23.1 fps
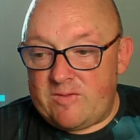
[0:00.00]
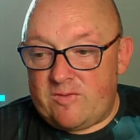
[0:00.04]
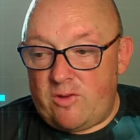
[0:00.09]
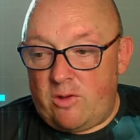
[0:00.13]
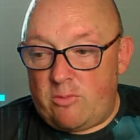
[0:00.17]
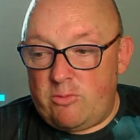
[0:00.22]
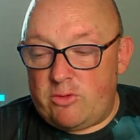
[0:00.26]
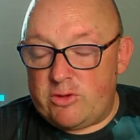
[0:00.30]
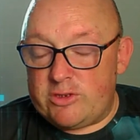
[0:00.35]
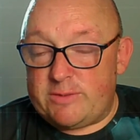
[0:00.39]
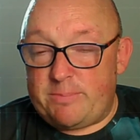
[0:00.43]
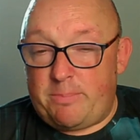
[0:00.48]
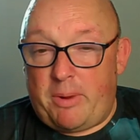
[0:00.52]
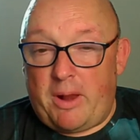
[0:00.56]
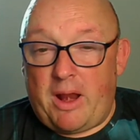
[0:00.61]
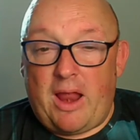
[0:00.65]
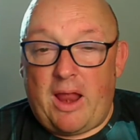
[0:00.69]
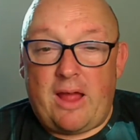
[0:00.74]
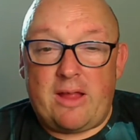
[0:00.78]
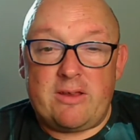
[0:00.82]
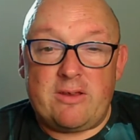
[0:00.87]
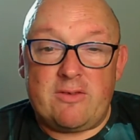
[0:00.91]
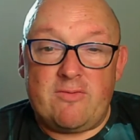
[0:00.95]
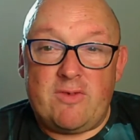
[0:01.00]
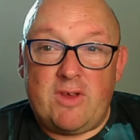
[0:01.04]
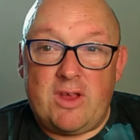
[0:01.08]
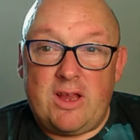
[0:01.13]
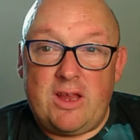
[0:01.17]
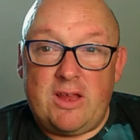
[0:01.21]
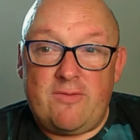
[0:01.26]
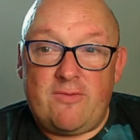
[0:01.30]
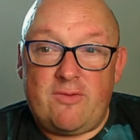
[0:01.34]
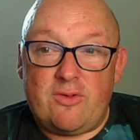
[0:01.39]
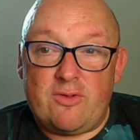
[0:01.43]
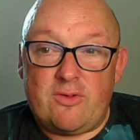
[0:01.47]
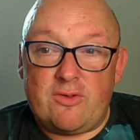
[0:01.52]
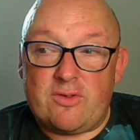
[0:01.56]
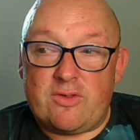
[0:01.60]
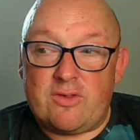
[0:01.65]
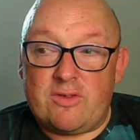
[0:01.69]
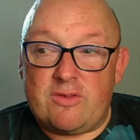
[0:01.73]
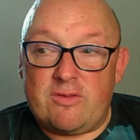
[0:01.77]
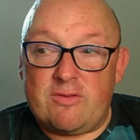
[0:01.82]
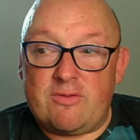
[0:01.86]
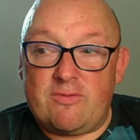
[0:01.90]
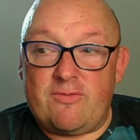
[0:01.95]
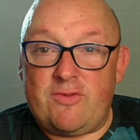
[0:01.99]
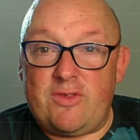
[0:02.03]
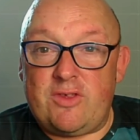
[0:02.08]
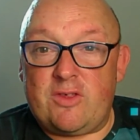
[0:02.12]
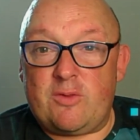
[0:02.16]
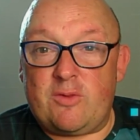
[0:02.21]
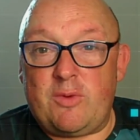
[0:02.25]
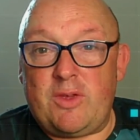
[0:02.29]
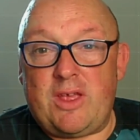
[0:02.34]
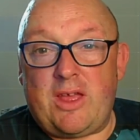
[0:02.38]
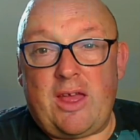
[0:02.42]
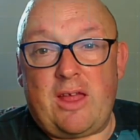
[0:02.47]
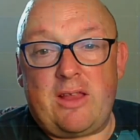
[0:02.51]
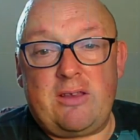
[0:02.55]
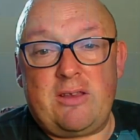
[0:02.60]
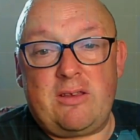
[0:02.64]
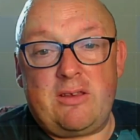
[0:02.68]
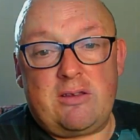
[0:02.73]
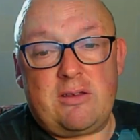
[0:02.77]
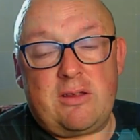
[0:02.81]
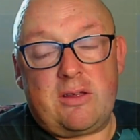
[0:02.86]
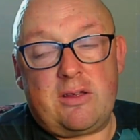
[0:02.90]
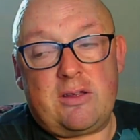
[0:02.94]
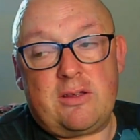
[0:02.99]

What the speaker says: not much planned really for this weekend.